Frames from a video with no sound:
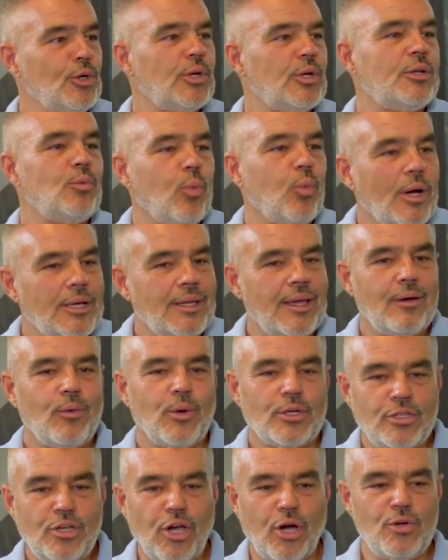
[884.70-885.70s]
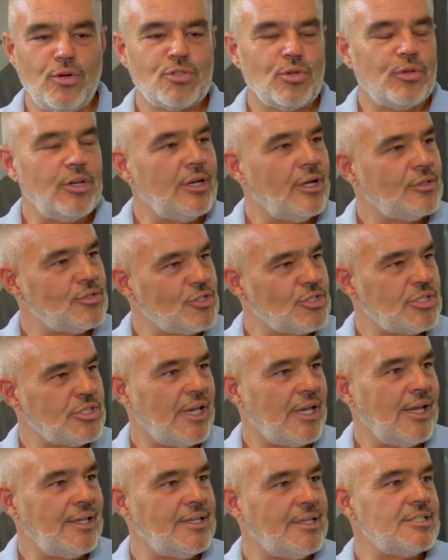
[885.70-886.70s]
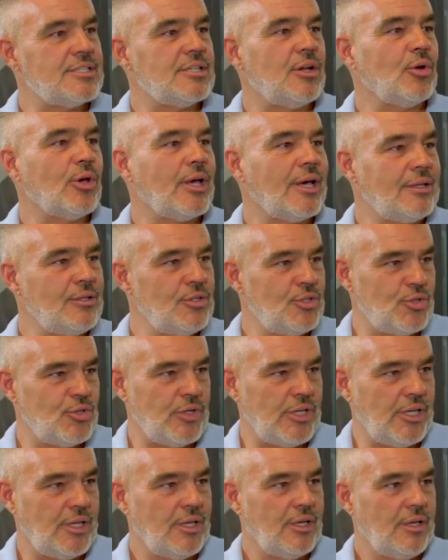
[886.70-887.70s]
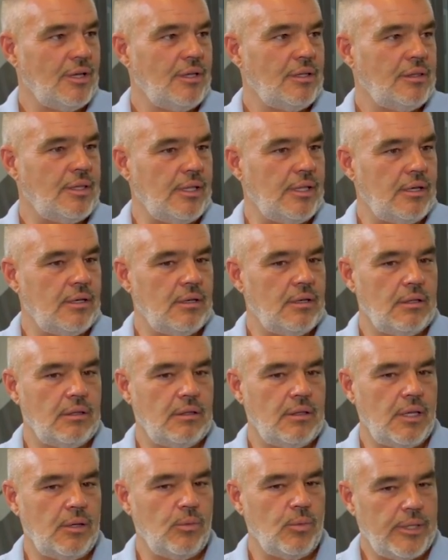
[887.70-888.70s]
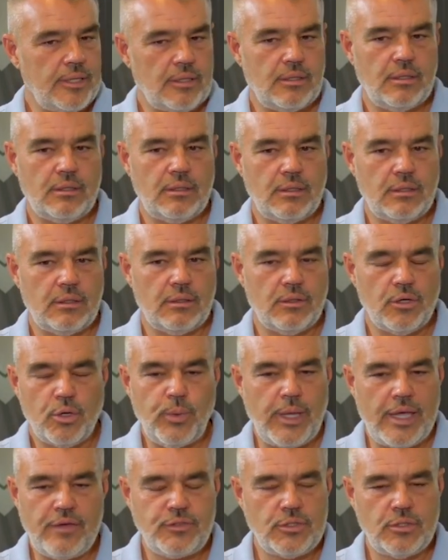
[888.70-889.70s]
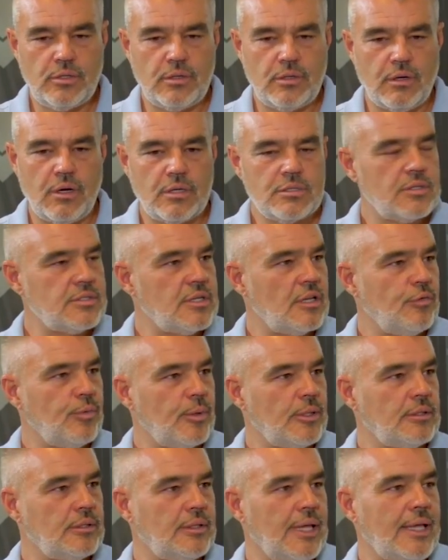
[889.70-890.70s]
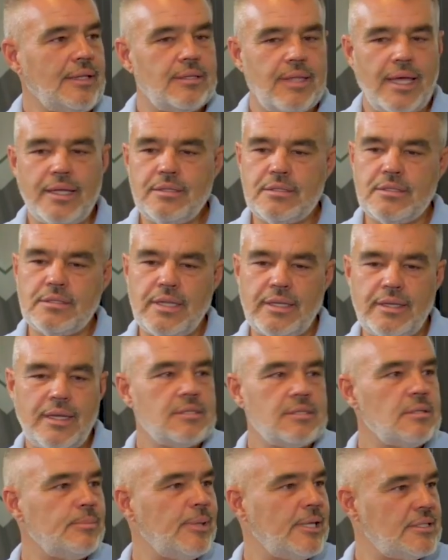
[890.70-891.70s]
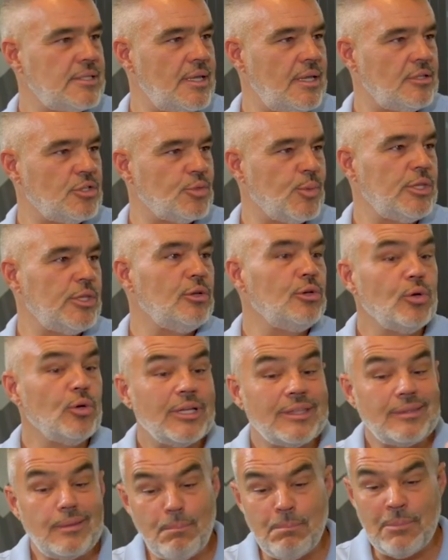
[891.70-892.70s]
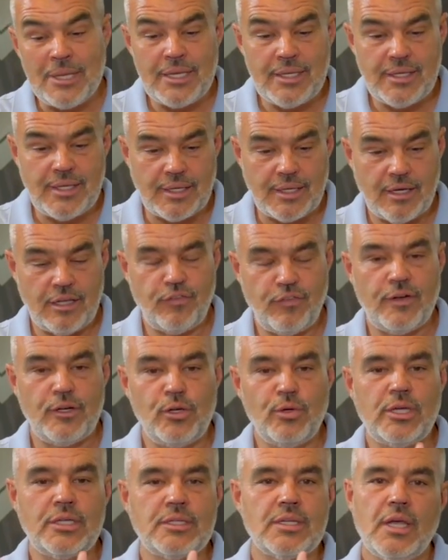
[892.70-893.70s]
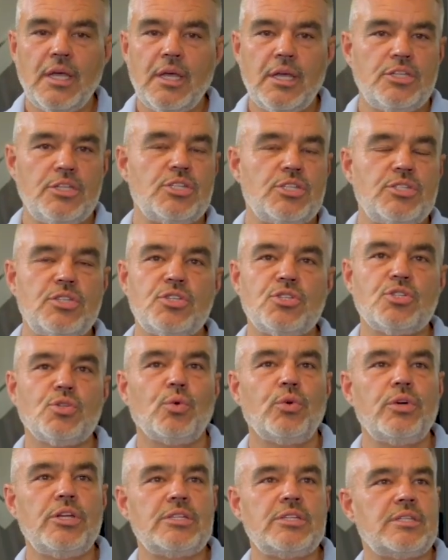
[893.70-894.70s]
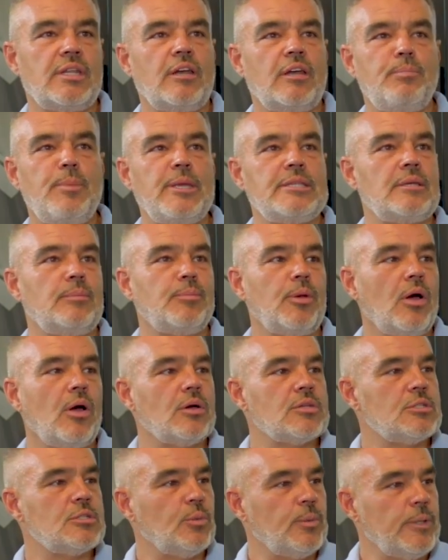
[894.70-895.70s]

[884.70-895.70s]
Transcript: at what goes on in our societies, in our country, then we have to ask ourselves, well, that doesn't make sense. When you look at the media, if I look at just the stories that I picked up last